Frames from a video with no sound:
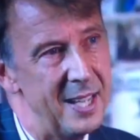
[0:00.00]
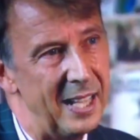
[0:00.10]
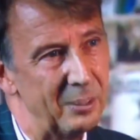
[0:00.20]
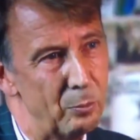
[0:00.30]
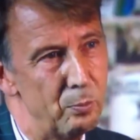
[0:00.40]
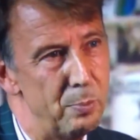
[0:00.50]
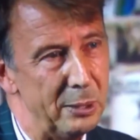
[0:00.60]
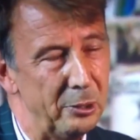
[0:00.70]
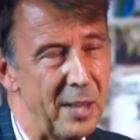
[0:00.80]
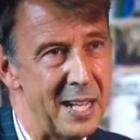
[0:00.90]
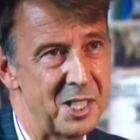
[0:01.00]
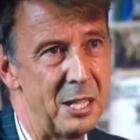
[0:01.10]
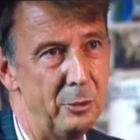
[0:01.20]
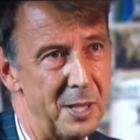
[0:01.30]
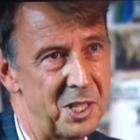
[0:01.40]
and build their
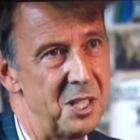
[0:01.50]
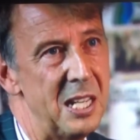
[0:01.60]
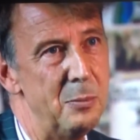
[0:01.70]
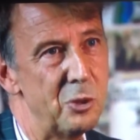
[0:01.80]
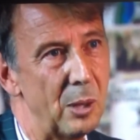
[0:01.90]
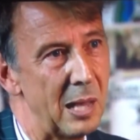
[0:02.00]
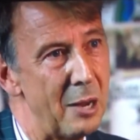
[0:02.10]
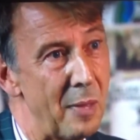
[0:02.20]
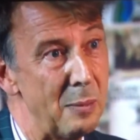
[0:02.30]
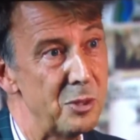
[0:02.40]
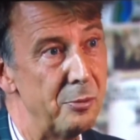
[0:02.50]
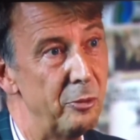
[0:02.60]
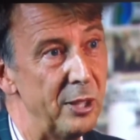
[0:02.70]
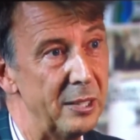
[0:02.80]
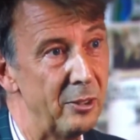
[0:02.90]
self-esteem to allow them to
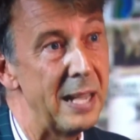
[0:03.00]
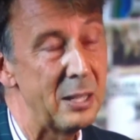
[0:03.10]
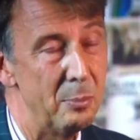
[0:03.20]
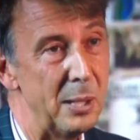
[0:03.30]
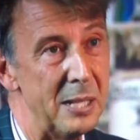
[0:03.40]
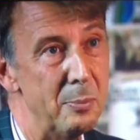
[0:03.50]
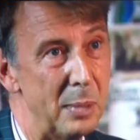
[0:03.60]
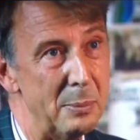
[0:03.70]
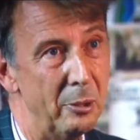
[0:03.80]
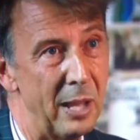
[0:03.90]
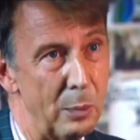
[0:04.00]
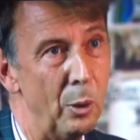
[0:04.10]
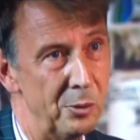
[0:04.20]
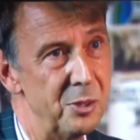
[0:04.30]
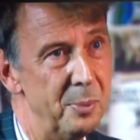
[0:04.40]
feel they can be the people they
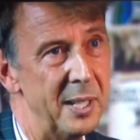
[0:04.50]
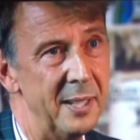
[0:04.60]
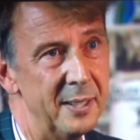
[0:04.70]
want to be.